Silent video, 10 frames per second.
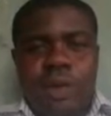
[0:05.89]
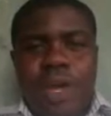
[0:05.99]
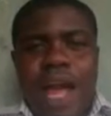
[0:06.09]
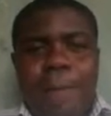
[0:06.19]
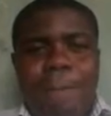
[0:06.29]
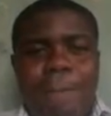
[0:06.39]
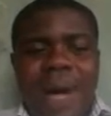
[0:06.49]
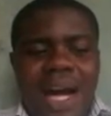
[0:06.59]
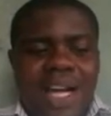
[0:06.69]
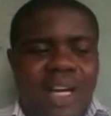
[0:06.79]
We are
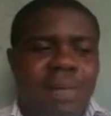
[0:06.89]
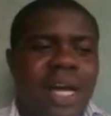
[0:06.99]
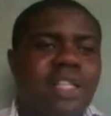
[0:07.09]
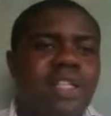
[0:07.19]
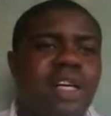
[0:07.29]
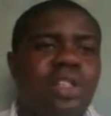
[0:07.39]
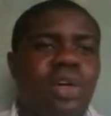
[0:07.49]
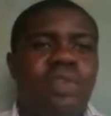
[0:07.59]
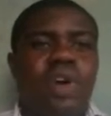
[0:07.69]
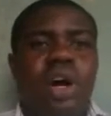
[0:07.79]
back by the
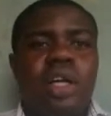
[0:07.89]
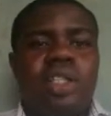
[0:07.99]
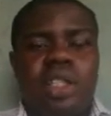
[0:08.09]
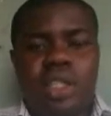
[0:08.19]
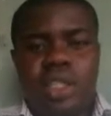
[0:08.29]
grace of God.